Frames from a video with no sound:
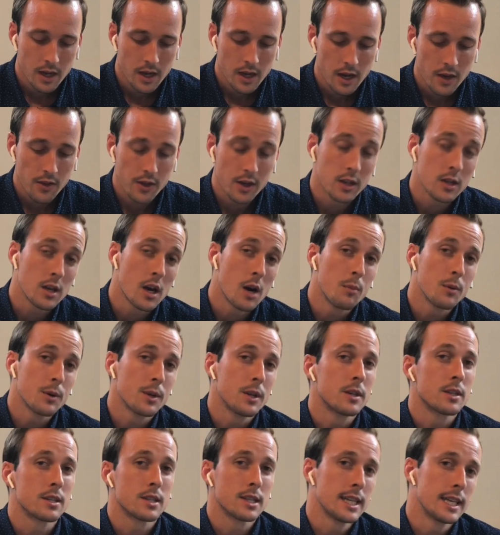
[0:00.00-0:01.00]
Then a couple
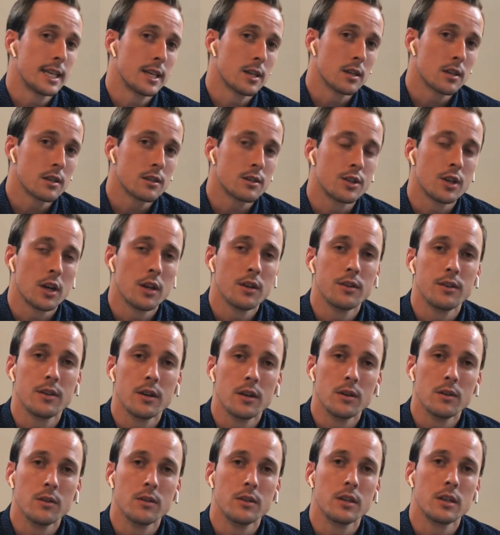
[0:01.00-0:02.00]
years later, John
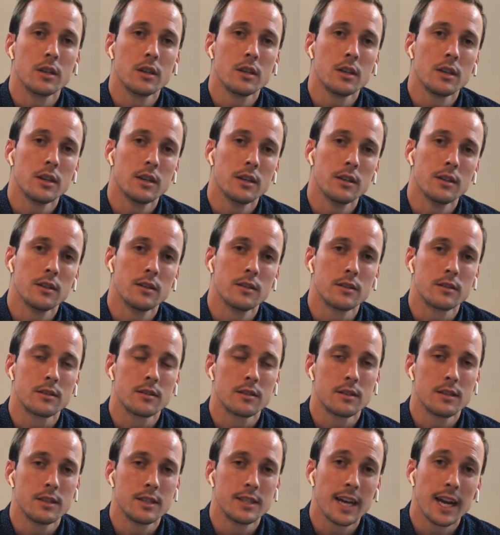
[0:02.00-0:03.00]
Doan
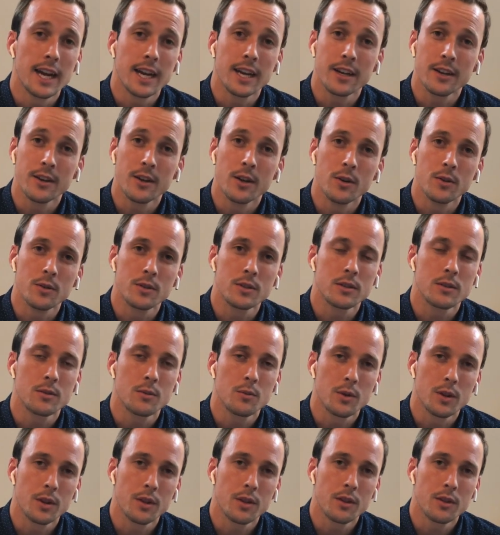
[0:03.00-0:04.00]
is diagnosed
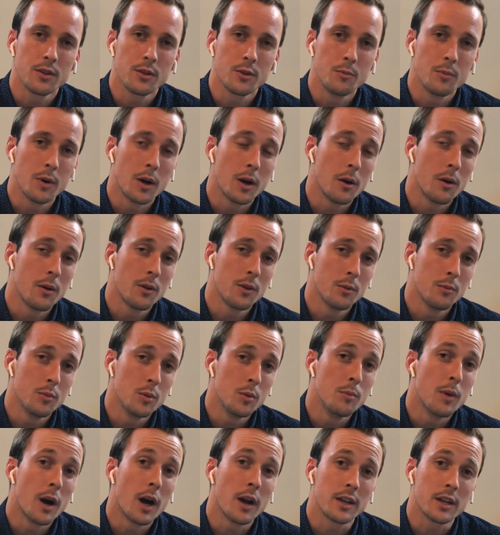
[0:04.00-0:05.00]
with the
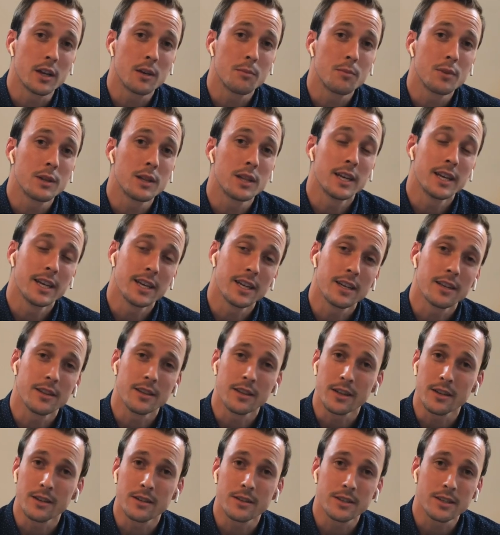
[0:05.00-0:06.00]
bubonic plague in
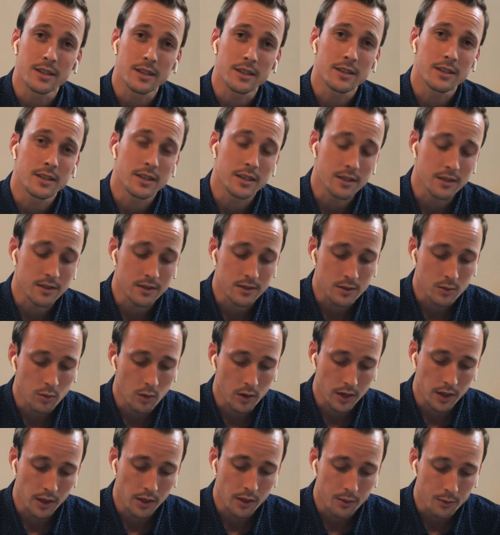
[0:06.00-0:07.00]
the year
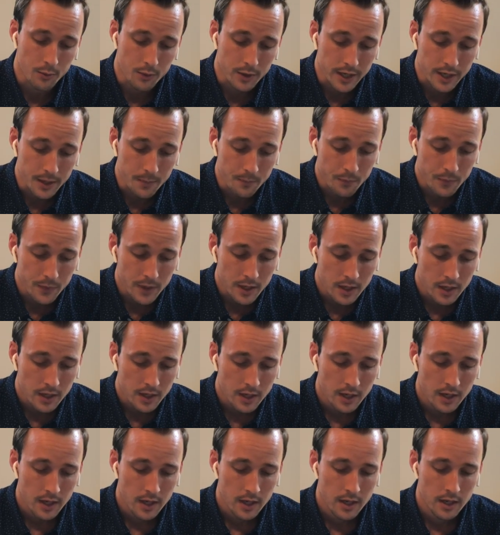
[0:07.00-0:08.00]
1623.
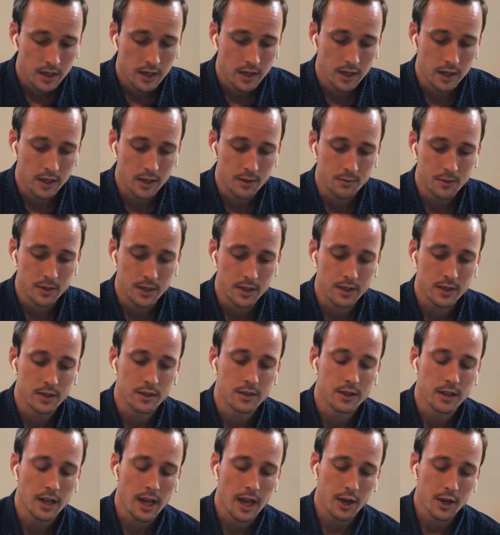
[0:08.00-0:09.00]

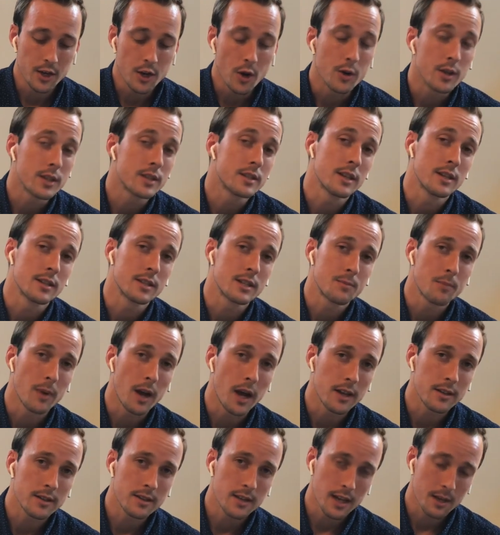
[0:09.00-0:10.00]
He had noticed that
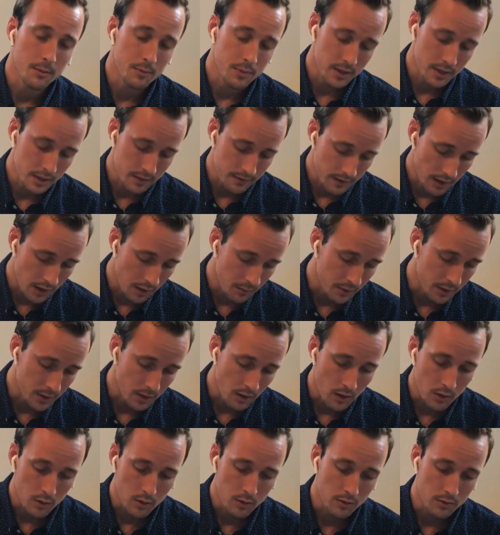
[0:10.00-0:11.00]
spots had been developing
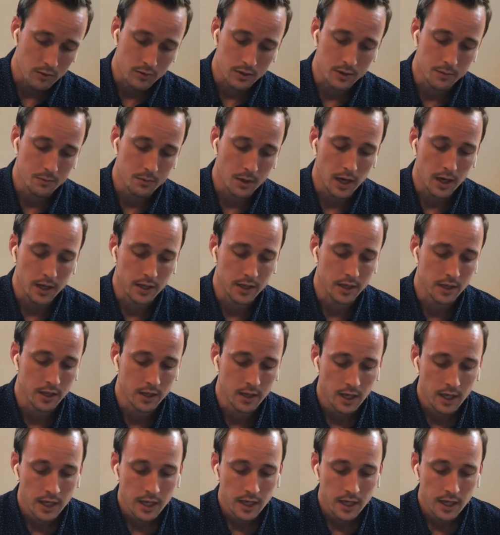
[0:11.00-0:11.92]
all over his body.